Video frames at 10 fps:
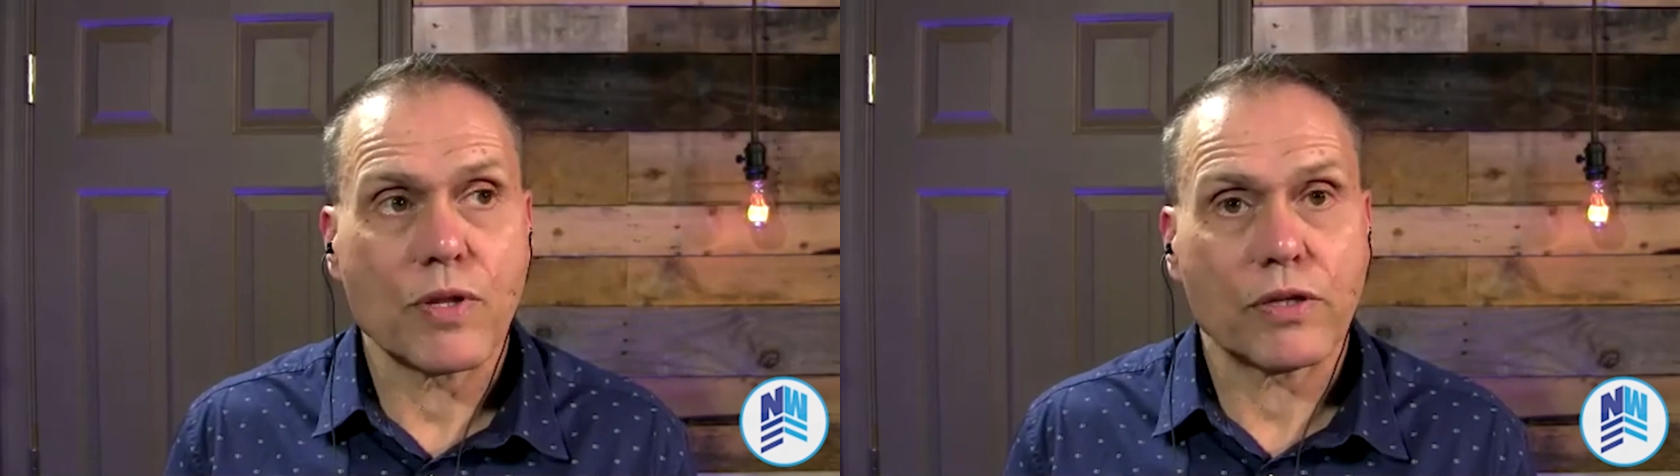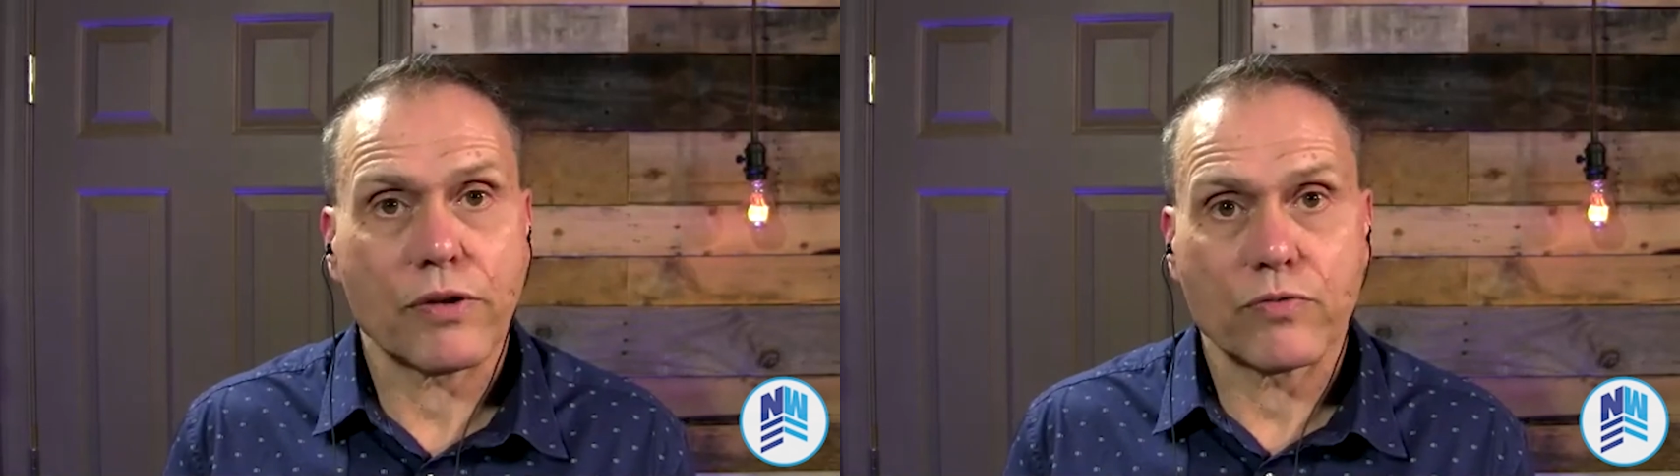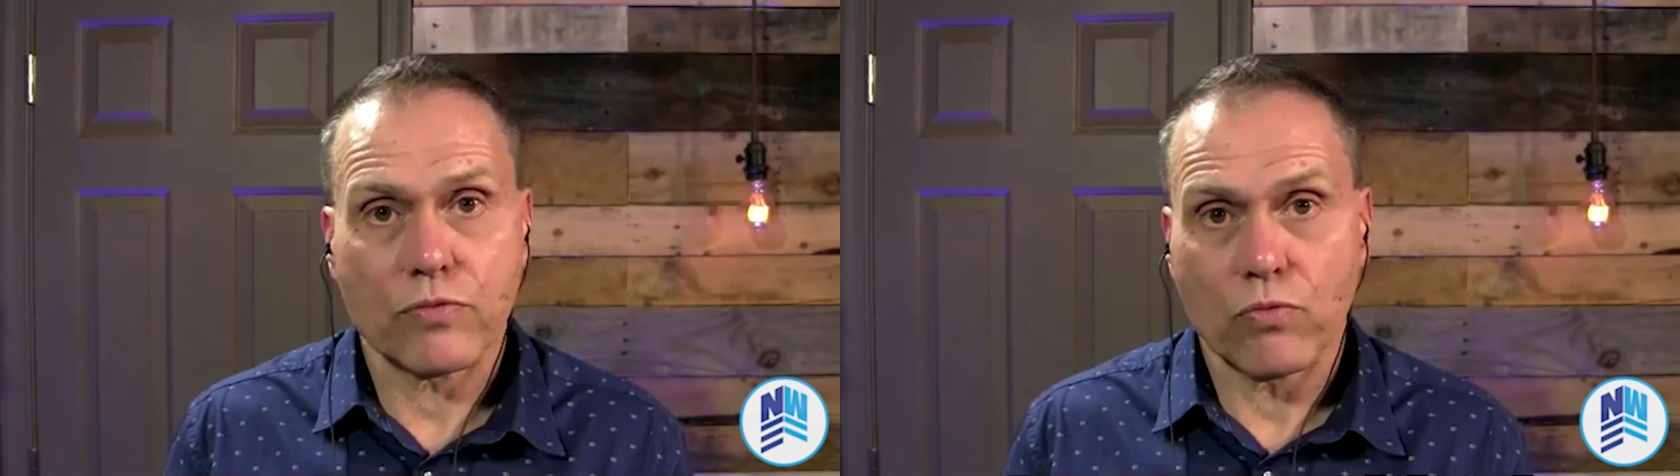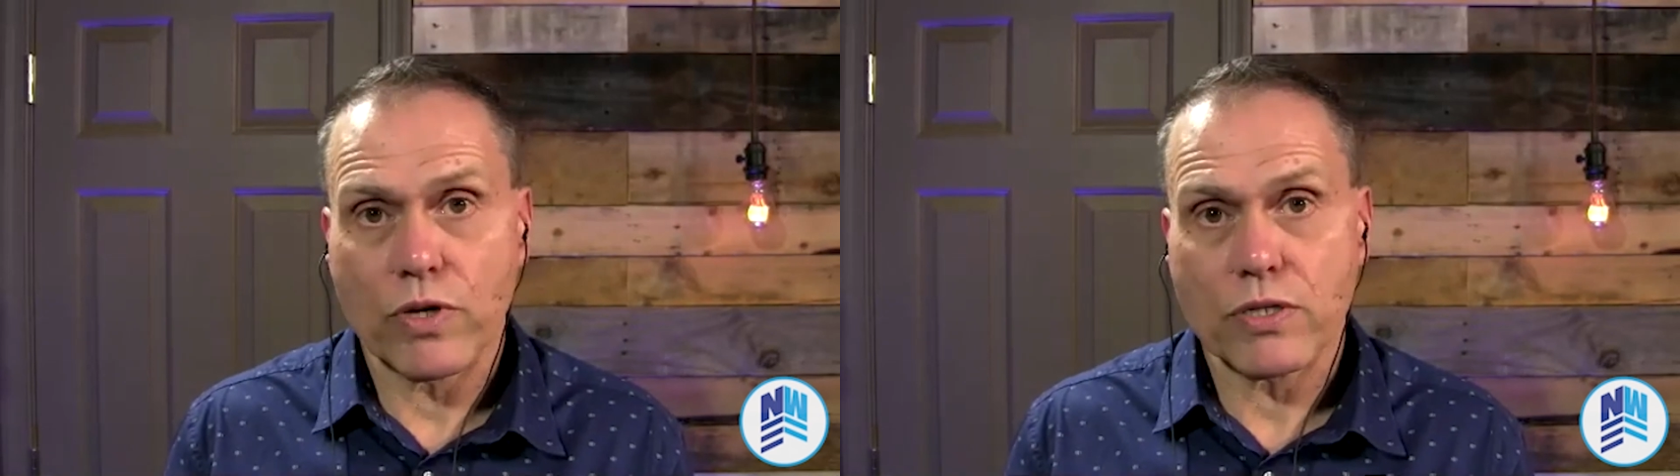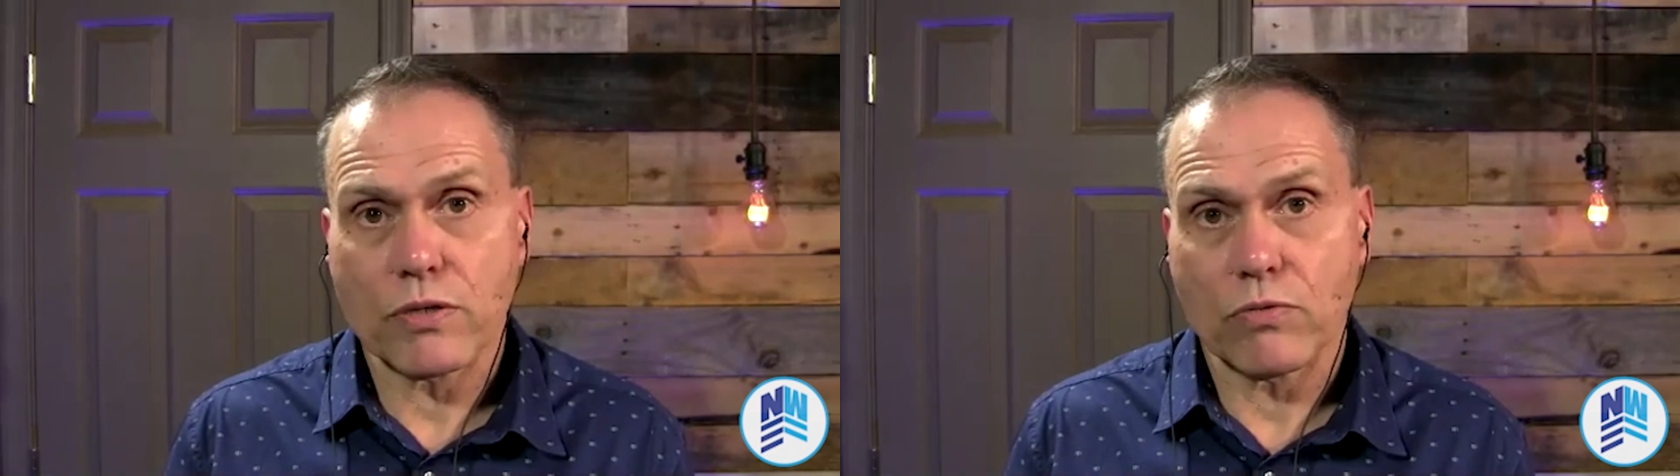And then
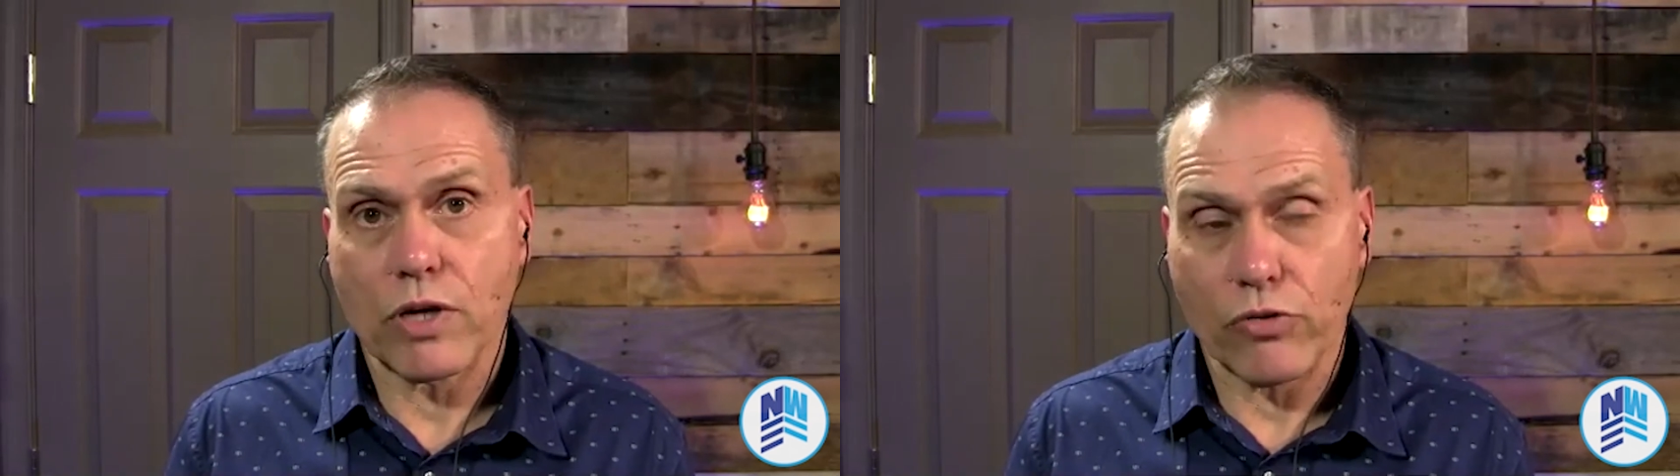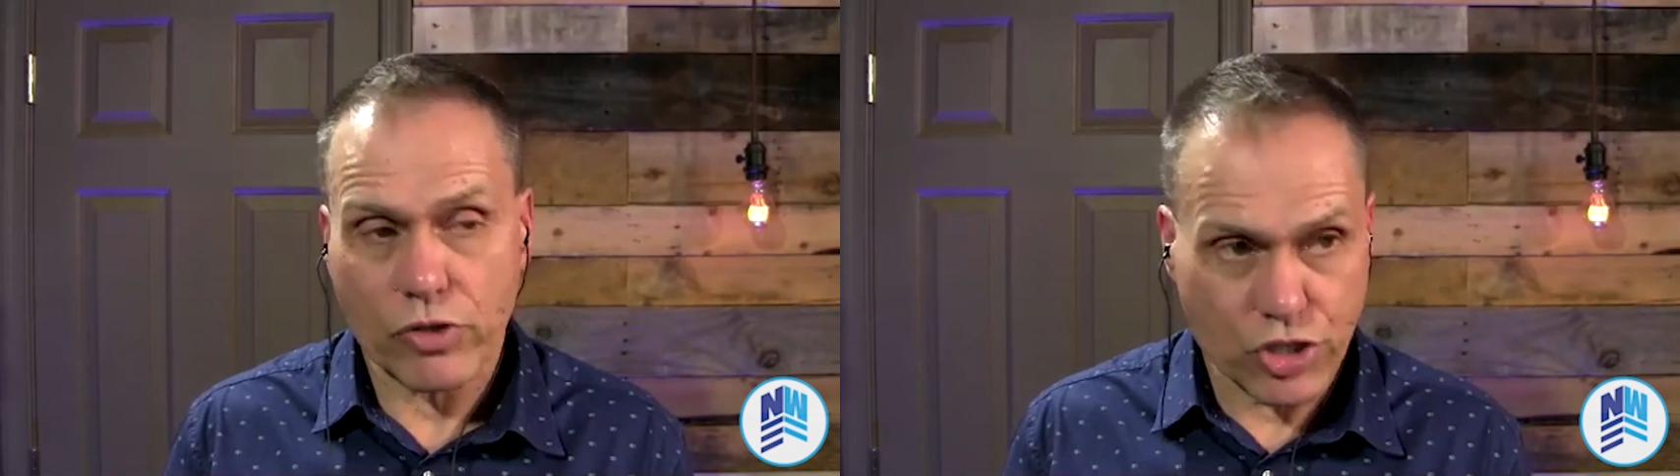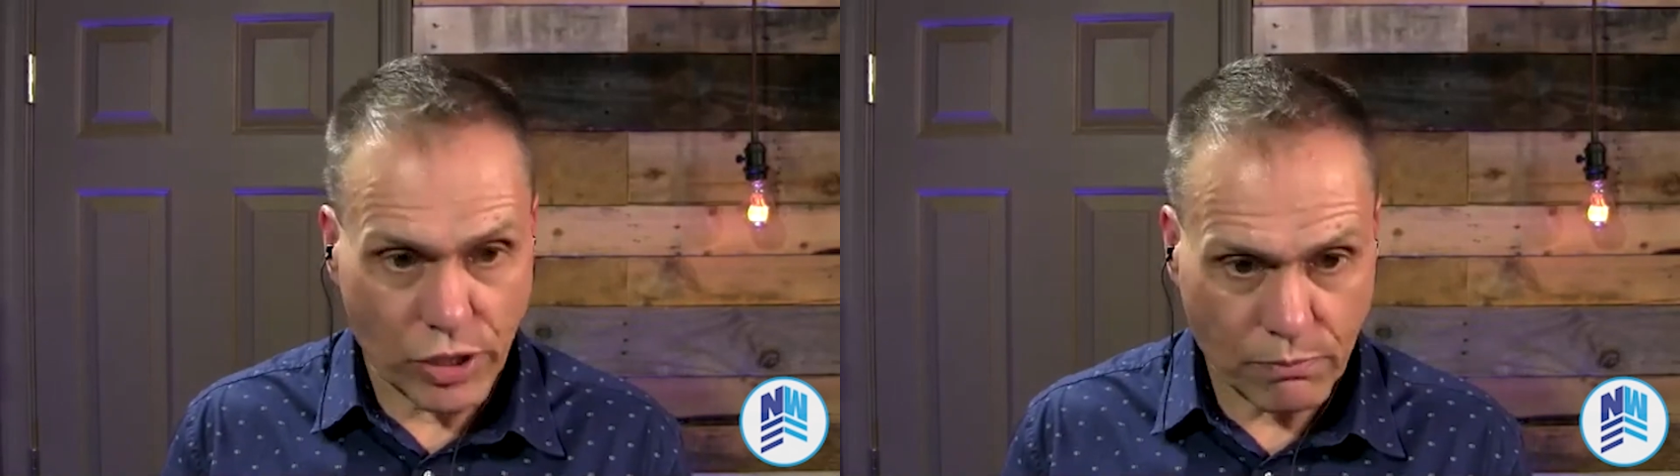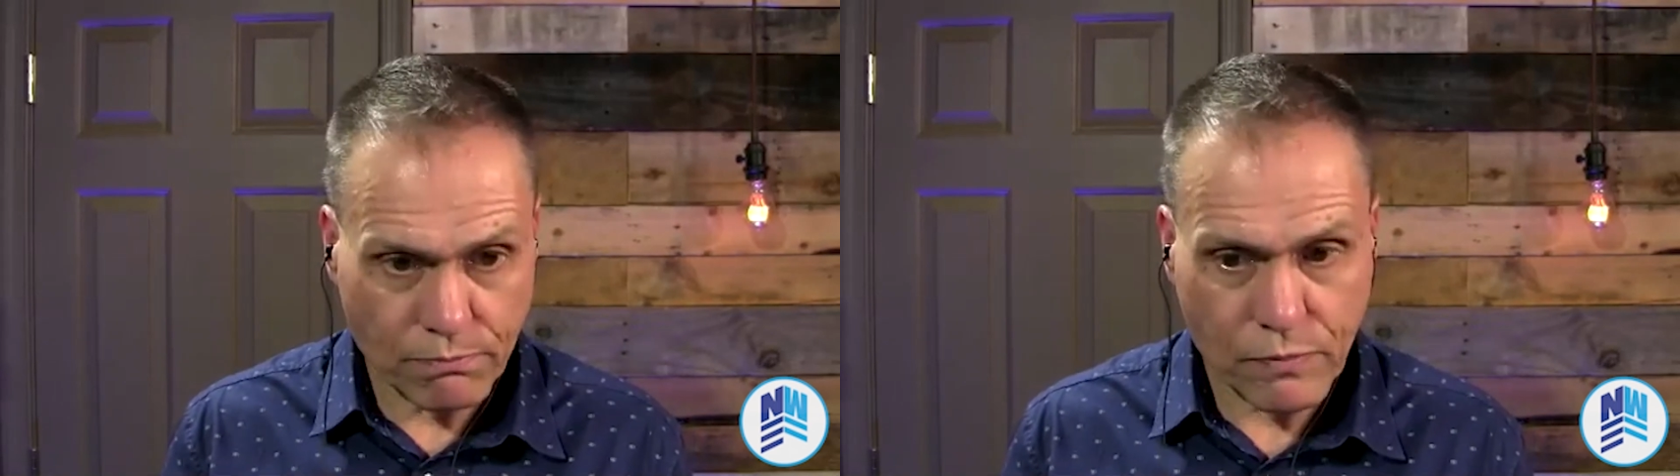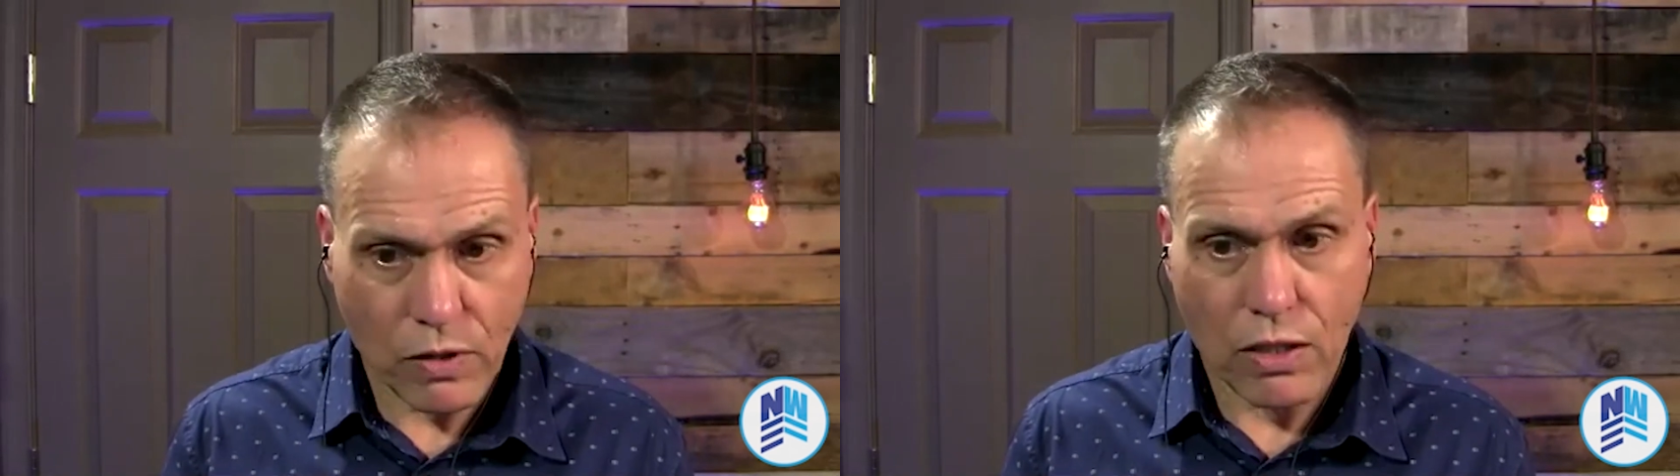we go to the gym.